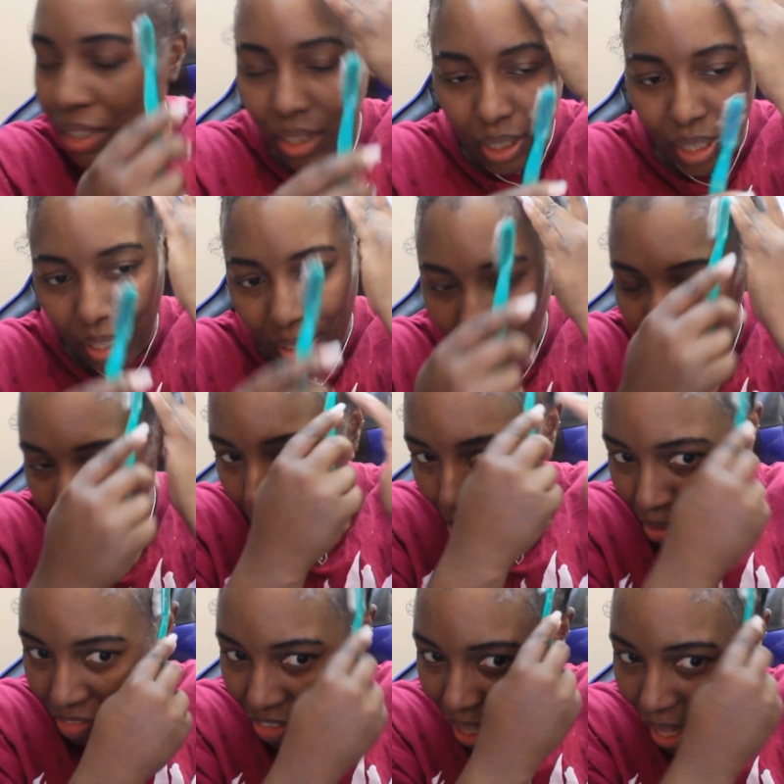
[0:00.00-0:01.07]
get some
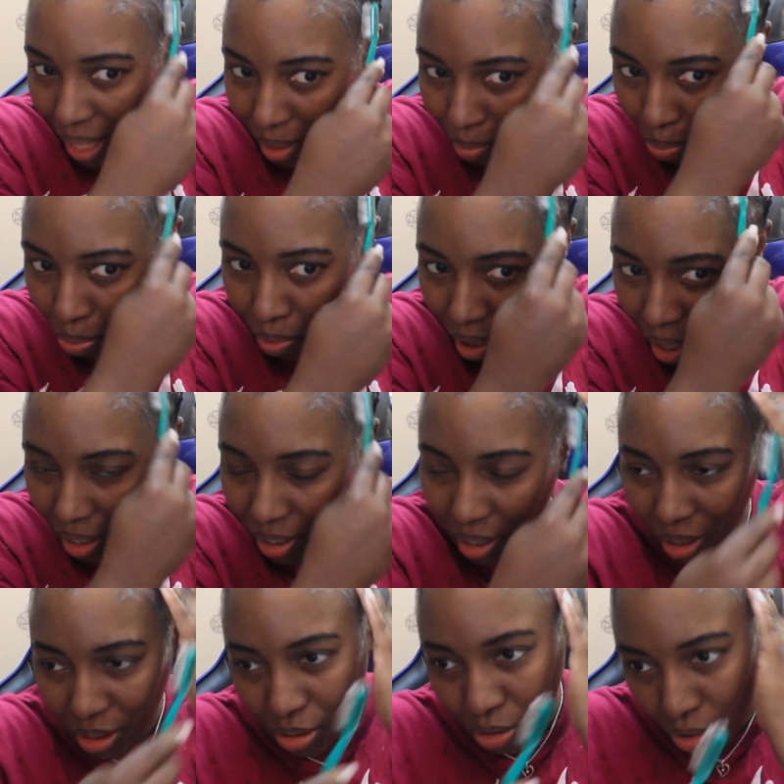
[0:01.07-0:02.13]
of that
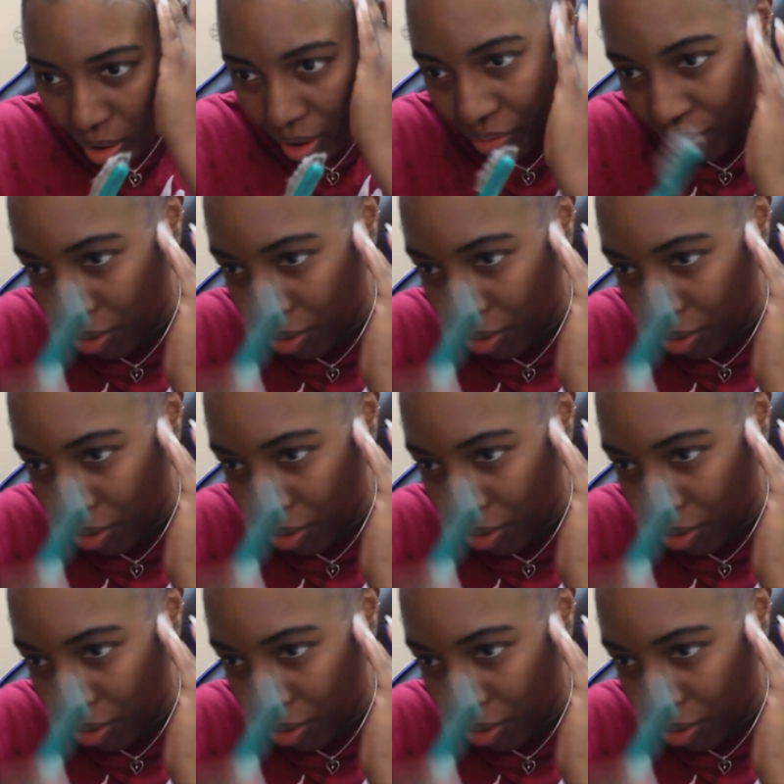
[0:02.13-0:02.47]
product off